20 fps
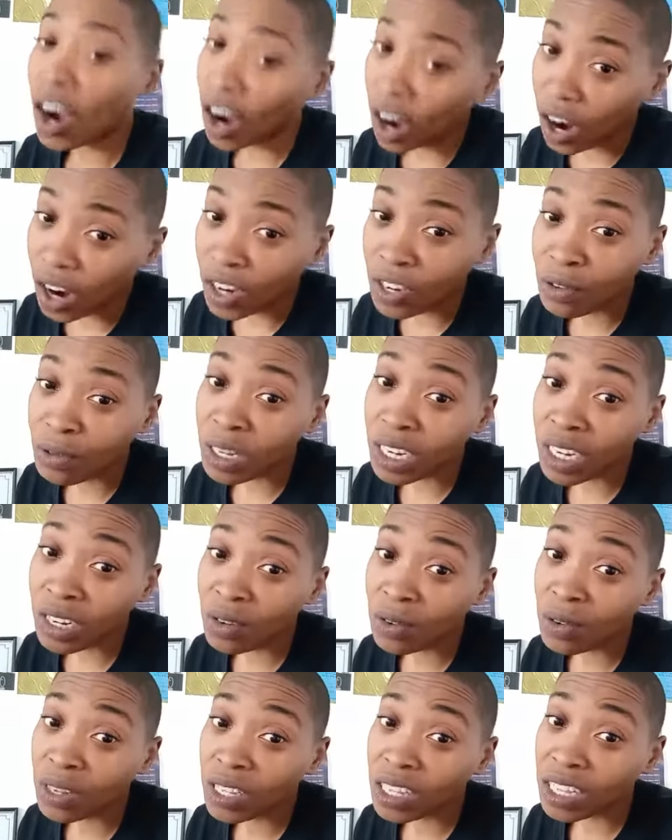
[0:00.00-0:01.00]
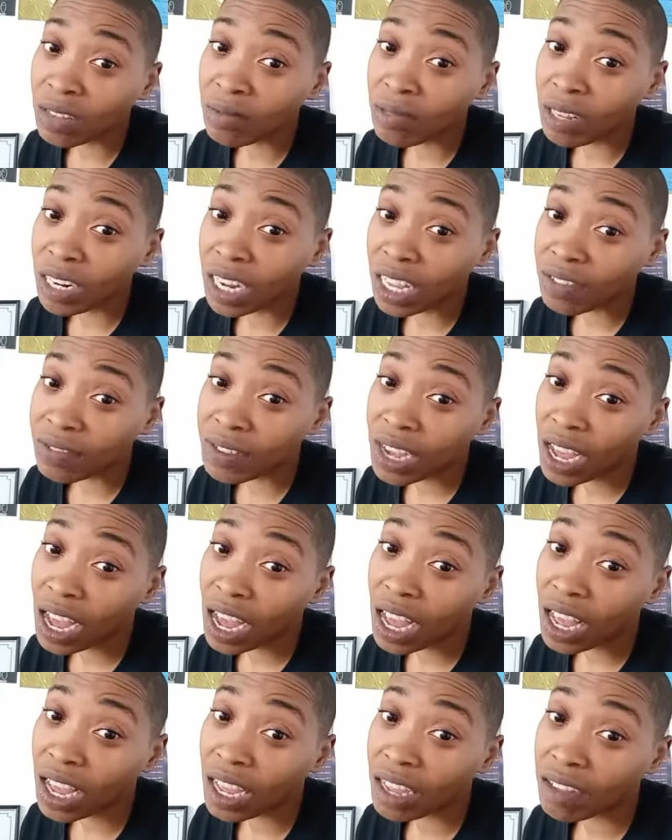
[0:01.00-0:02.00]
are you really doing something that's for
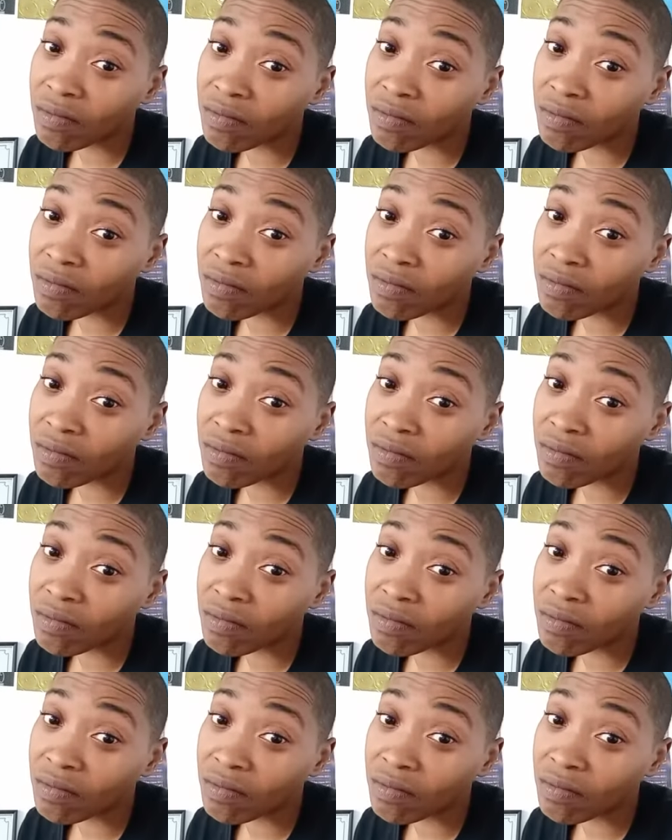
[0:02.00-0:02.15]
God?